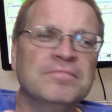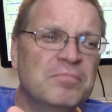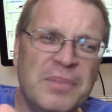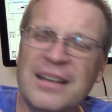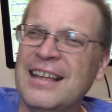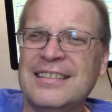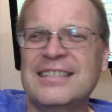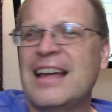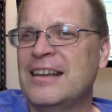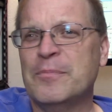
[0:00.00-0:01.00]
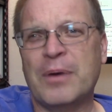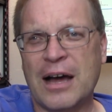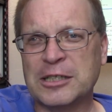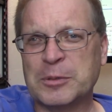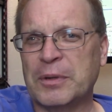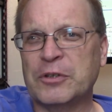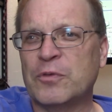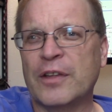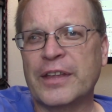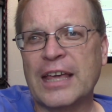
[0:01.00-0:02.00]
But it's not impossible to
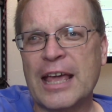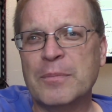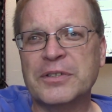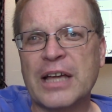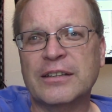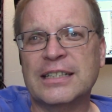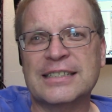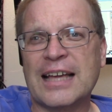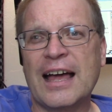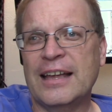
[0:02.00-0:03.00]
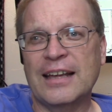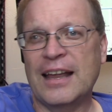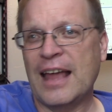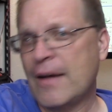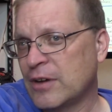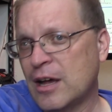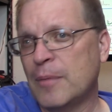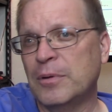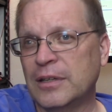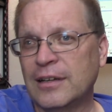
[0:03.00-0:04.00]
run the cables out the side and have a
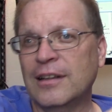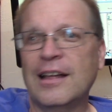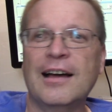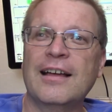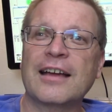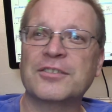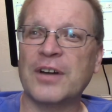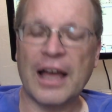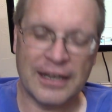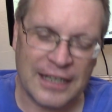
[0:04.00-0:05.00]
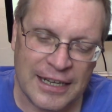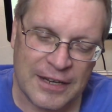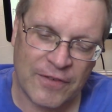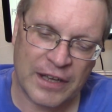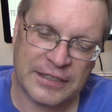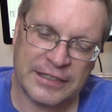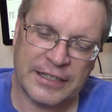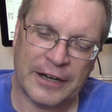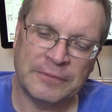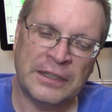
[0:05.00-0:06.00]
couple little extra IDE devices
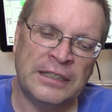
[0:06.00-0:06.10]
there.